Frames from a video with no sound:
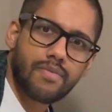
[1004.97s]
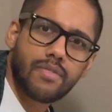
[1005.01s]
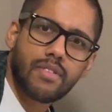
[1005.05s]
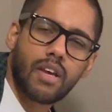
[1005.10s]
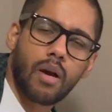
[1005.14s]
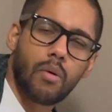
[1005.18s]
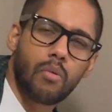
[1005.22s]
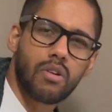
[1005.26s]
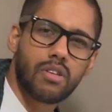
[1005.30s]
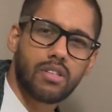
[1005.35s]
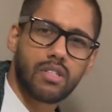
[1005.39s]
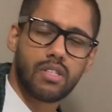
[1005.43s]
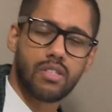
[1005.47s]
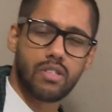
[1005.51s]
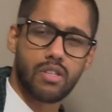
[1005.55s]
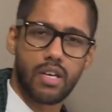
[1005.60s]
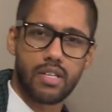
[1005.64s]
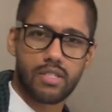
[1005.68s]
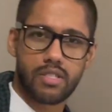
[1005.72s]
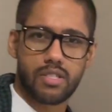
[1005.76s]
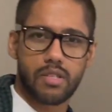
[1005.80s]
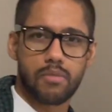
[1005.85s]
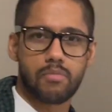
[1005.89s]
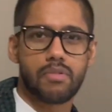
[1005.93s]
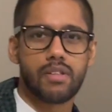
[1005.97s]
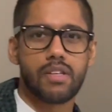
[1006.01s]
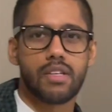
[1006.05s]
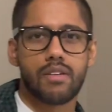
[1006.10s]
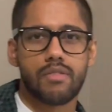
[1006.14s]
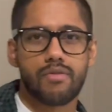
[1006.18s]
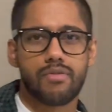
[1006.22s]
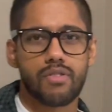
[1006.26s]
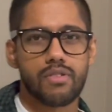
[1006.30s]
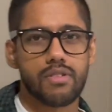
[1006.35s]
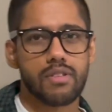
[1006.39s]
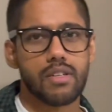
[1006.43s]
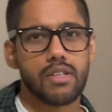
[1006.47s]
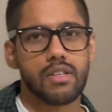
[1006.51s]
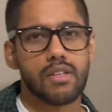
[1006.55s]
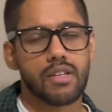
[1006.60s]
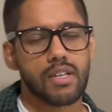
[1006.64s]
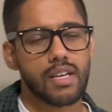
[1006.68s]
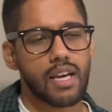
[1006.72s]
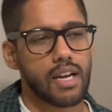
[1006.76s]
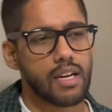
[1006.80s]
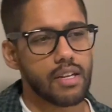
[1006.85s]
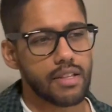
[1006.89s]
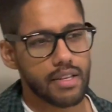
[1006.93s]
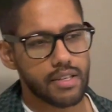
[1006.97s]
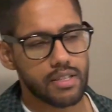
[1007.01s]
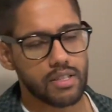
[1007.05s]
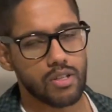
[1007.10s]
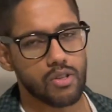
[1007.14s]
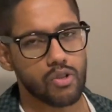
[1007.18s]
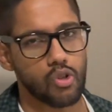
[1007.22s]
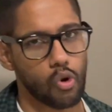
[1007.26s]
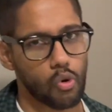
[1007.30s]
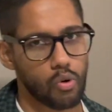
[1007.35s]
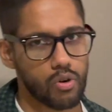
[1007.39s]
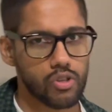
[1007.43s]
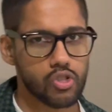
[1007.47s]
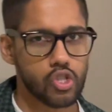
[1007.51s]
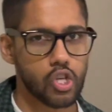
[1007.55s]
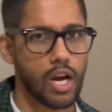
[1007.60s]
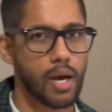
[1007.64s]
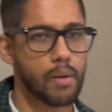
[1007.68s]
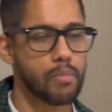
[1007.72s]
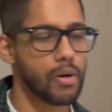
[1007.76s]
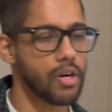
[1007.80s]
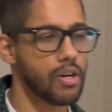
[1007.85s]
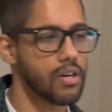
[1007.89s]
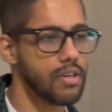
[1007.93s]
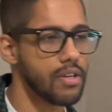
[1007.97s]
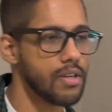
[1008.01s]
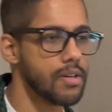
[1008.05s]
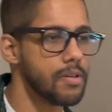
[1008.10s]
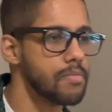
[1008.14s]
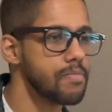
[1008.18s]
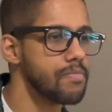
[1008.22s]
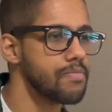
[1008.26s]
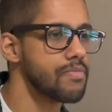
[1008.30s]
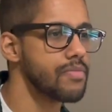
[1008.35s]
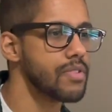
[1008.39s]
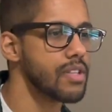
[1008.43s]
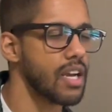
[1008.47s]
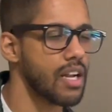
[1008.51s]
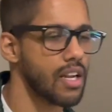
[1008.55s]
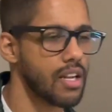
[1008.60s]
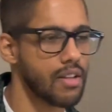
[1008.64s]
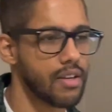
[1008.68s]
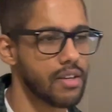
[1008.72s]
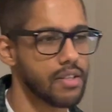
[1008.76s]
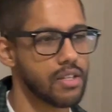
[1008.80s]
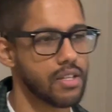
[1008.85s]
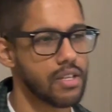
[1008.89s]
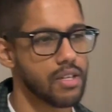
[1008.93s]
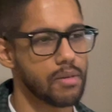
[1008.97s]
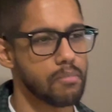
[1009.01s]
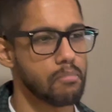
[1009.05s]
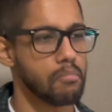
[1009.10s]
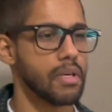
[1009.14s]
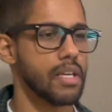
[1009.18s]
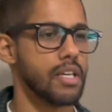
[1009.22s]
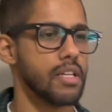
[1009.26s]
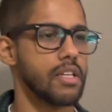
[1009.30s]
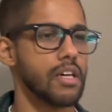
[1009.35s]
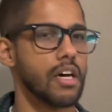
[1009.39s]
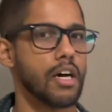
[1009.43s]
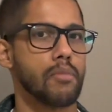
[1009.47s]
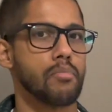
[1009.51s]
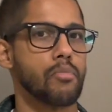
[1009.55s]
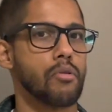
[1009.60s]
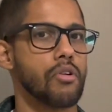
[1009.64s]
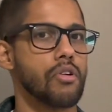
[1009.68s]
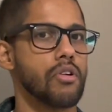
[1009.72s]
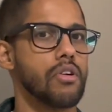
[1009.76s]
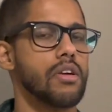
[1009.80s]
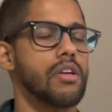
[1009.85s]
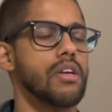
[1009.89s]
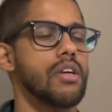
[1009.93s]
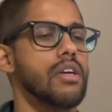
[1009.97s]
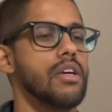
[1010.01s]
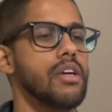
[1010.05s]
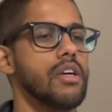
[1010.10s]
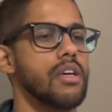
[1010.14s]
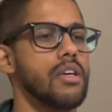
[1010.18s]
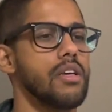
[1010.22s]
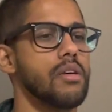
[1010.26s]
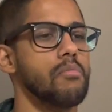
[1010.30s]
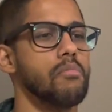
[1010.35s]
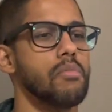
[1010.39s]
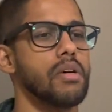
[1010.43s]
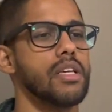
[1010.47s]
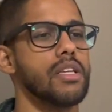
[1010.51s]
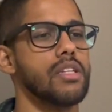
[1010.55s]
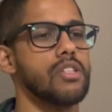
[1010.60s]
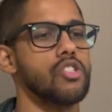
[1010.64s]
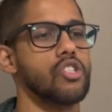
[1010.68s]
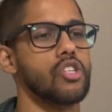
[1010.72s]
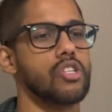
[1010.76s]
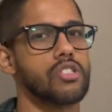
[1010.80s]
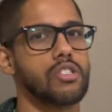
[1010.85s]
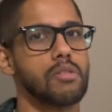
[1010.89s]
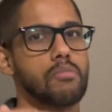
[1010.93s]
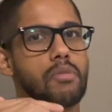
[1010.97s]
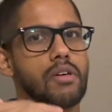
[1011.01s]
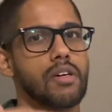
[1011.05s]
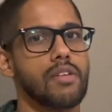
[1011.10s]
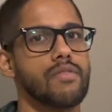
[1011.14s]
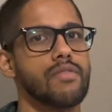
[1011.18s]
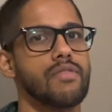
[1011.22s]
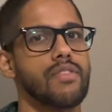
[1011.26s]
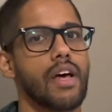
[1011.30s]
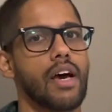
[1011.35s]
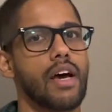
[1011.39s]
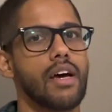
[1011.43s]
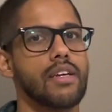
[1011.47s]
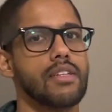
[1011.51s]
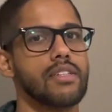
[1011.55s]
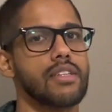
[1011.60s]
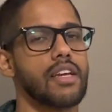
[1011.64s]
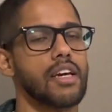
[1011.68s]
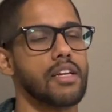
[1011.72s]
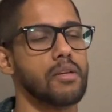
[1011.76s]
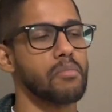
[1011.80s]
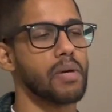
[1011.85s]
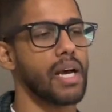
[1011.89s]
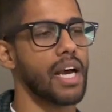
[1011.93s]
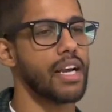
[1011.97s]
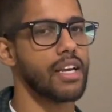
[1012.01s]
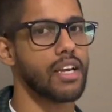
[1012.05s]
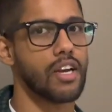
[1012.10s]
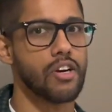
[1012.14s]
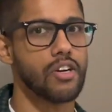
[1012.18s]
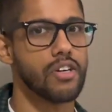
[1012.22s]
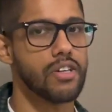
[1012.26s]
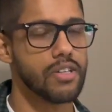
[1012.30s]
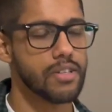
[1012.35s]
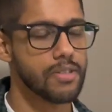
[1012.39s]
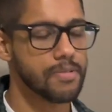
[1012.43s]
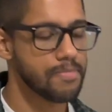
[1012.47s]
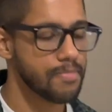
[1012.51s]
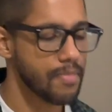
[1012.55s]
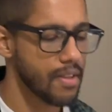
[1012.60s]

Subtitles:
I wanted to hit something for the kind of like the lower trap area, kind of like the mid just above that kind of back area.